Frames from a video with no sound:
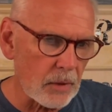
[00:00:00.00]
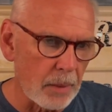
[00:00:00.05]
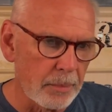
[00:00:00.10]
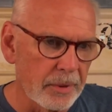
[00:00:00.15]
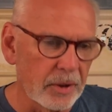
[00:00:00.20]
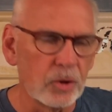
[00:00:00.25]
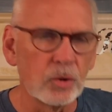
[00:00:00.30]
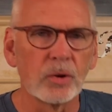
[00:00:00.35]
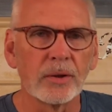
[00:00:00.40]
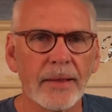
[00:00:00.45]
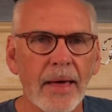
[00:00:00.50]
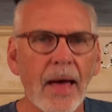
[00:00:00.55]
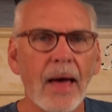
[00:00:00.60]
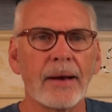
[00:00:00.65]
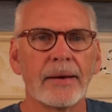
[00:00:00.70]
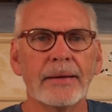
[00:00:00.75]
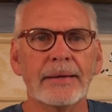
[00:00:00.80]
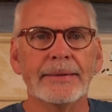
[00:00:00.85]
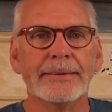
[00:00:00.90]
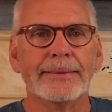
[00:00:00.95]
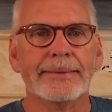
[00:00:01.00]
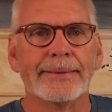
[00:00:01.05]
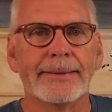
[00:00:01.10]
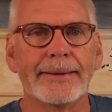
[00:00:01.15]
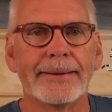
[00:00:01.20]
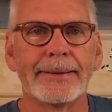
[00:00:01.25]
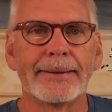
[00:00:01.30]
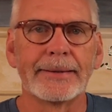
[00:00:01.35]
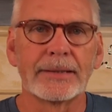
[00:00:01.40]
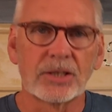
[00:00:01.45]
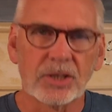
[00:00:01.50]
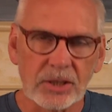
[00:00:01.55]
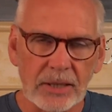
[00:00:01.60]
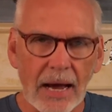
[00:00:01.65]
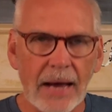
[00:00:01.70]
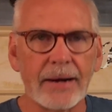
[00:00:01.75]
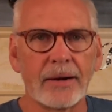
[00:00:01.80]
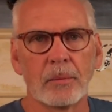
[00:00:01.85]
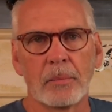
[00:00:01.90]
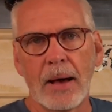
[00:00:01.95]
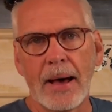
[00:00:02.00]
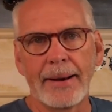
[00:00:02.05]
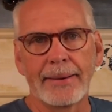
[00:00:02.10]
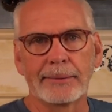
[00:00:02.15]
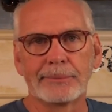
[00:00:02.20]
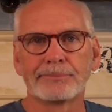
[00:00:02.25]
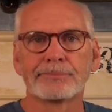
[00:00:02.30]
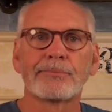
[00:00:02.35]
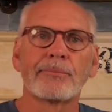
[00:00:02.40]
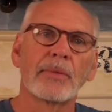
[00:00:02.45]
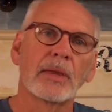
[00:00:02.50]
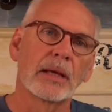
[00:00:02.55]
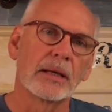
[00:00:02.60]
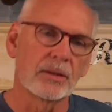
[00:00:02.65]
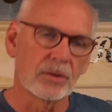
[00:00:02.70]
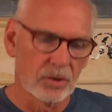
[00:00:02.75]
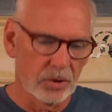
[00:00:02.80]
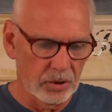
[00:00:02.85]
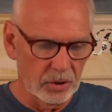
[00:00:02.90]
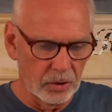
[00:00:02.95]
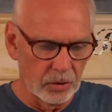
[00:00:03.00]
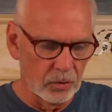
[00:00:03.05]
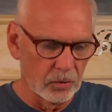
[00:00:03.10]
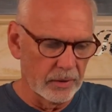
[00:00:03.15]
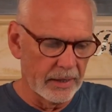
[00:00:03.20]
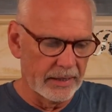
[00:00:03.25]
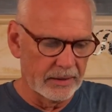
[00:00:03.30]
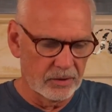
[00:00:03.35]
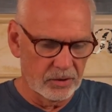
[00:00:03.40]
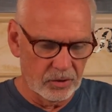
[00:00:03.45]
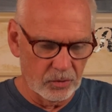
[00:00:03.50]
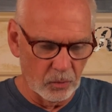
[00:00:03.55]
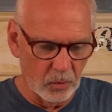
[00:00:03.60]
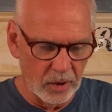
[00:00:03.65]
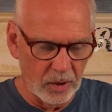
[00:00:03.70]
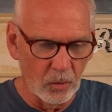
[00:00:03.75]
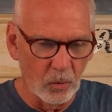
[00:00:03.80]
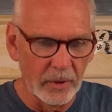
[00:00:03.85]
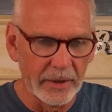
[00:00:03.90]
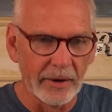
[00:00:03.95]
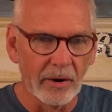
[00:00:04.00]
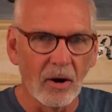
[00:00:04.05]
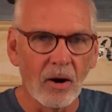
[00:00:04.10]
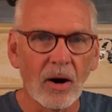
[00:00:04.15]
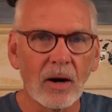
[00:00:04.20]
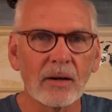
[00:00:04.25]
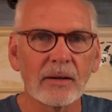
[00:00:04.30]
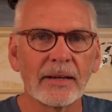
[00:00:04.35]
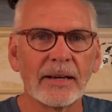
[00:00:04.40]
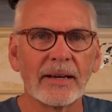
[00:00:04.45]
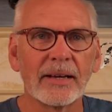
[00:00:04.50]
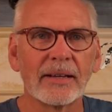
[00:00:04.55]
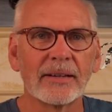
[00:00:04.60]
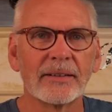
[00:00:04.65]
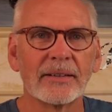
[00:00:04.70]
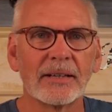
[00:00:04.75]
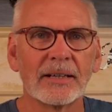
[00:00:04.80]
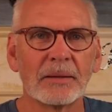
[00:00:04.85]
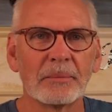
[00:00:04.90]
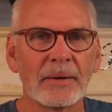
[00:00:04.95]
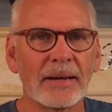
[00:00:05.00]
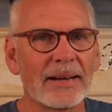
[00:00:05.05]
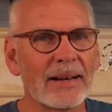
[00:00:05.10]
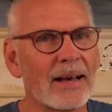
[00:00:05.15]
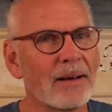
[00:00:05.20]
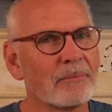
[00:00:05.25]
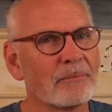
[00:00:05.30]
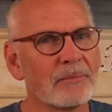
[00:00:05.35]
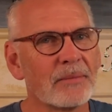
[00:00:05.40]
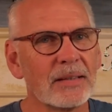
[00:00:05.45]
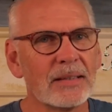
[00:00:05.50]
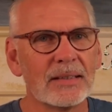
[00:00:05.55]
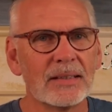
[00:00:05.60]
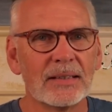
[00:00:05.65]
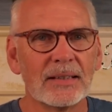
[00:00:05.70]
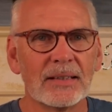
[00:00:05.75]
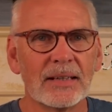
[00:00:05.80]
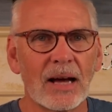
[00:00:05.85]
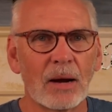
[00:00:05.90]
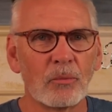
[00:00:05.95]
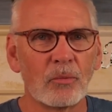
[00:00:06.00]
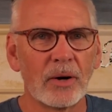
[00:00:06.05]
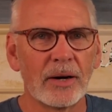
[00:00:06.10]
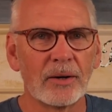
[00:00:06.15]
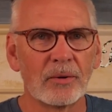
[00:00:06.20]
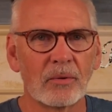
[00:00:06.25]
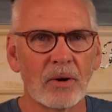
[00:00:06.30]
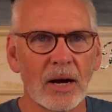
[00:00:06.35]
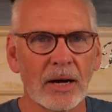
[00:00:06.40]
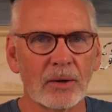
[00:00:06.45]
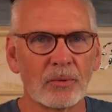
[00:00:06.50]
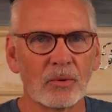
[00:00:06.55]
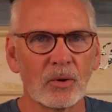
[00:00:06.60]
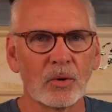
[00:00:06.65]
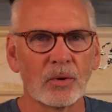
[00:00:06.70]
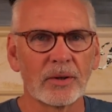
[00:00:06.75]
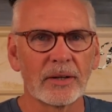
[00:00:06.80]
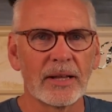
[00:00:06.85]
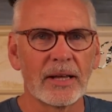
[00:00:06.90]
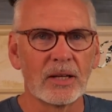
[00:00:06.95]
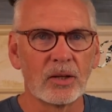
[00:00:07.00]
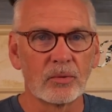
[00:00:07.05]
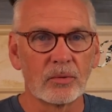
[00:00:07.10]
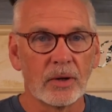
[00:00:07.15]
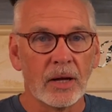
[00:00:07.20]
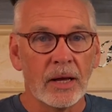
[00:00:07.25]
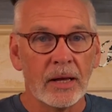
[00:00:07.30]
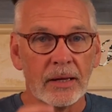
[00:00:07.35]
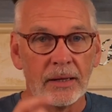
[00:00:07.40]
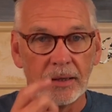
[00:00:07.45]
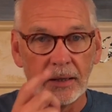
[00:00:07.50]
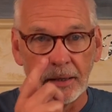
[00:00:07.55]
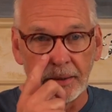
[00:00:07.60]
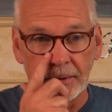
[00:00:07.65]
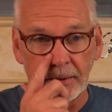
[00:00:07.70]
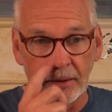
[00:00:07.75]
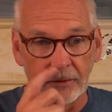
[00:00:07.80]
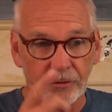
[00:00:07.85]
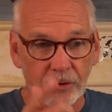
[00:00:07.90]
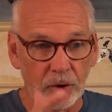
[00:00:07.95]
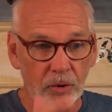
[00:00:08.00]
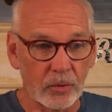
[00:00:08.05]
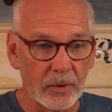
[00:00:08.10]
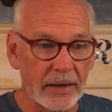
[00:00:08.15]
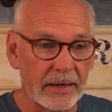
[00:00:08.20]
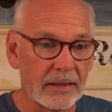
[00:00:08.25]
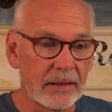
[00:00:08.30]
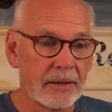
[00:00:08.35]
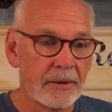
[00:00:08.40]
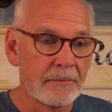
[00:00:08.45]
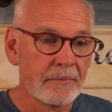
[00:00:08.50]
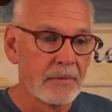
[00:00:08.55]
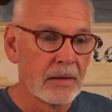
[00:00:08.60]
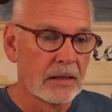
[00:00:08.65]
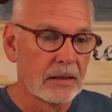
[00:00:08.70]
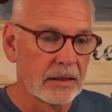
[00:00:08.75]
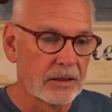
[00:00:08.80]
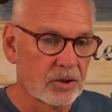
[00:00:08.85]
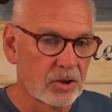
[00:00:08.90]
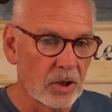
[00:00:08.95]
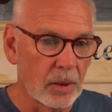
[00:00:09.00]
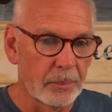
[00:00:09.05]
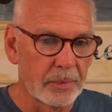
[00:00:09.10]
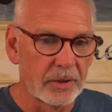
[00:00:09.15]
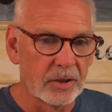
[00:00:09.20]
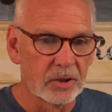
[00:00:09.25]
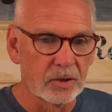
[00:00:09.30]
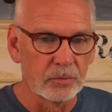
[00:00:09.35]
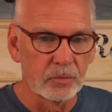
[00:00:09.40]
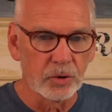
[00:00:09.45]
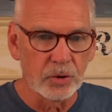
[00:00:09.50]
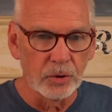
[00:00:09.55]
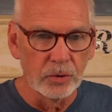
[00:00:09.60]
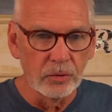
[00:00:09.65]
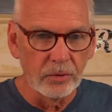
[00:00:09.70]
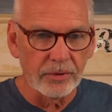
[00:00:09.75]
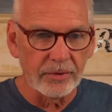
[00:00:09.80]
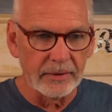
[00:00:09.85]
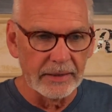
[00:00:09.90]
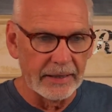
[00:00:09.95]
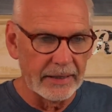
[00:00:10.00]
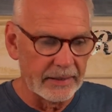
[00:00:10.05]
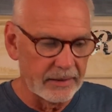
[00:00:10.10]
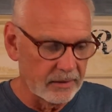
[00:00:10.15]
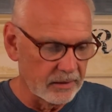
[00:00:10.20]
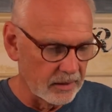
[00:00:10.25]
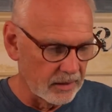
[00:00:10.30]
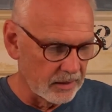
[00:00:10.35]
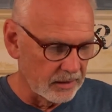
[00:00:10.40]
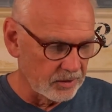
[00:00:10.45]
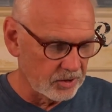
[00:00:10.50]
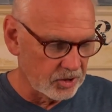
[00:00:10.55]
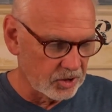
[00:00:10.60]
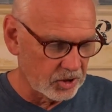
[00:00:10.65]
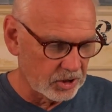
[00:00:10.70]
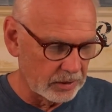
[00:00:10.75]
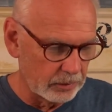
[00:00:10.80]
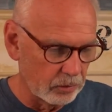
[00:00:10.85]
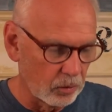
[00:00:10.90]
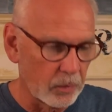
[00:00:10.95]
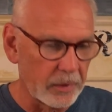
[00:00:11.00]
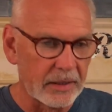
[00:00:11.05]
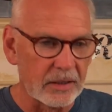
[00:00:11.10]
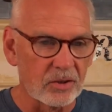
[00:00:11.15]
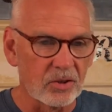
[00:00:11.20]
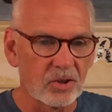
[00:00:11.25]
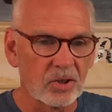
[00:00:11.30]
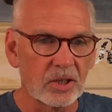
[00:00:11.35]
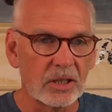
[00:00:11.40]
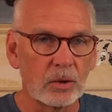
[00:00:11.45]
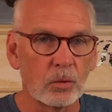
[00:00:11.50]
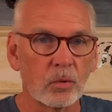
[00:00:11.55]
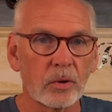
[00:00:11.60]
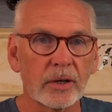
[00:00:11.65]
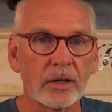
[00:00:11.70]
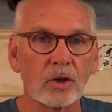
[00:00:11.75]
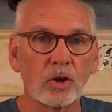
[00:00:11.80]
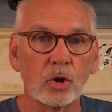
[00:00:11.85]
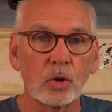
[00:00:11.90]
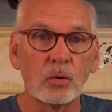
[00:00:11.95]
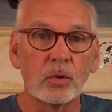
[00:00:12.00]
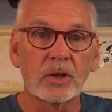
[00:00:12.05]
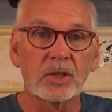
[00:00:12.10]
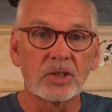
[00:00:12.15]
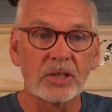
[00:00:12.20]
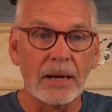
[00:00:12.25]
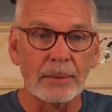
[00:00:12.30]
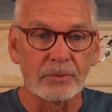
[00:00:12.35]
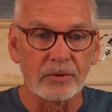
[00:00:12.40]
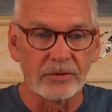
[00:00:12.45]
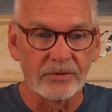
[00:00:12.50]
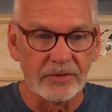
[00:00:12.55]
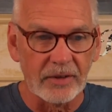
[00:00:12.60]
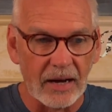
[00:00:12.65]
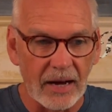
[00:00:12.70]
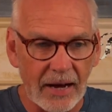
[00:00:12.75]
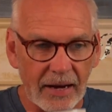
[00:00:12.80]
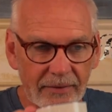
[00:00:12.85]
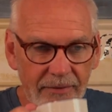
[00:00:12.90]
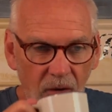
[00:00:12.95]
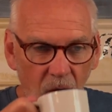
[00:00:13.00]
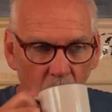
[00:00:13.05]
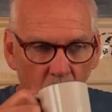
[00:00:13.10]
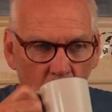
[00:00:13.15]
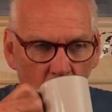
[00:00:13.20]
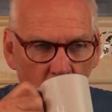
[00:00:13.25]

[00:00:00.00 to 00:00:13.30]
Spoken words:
I've been doing that, excited about it. And so that's where we are. And man, I'm ready to rock and roll today. If you're ready, let's jump into some truth and see what we can see. We're in Luke chapter 5.